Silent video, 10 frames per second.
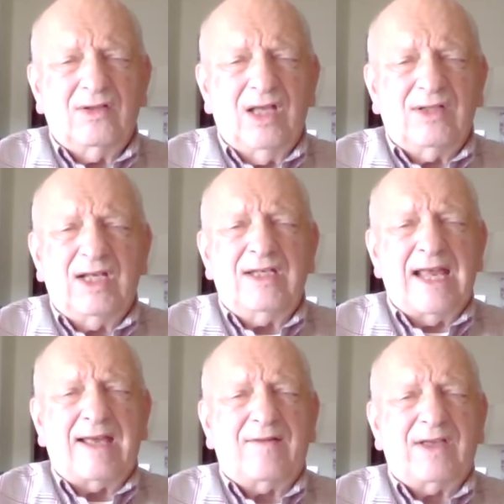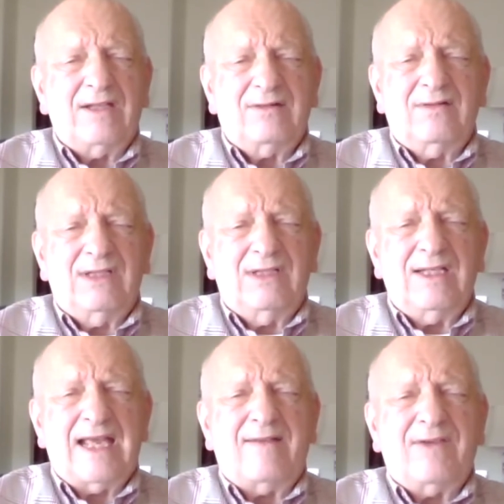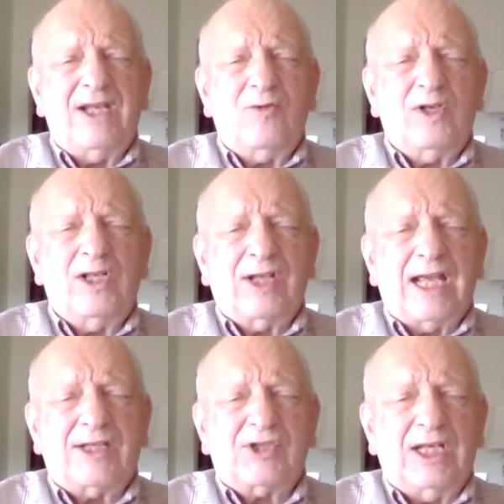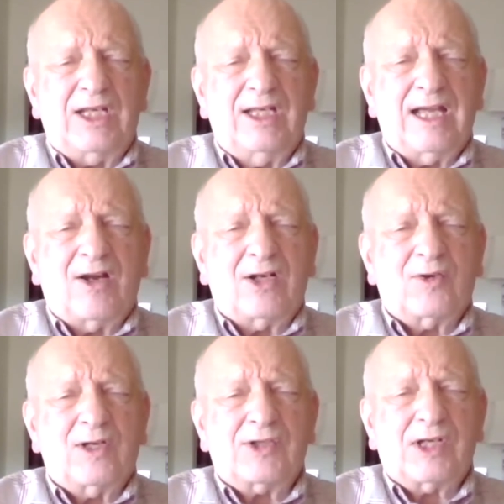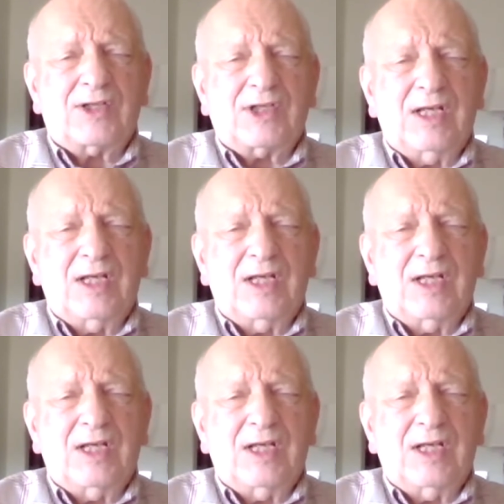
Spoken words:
didn't have any real nasty characteristics.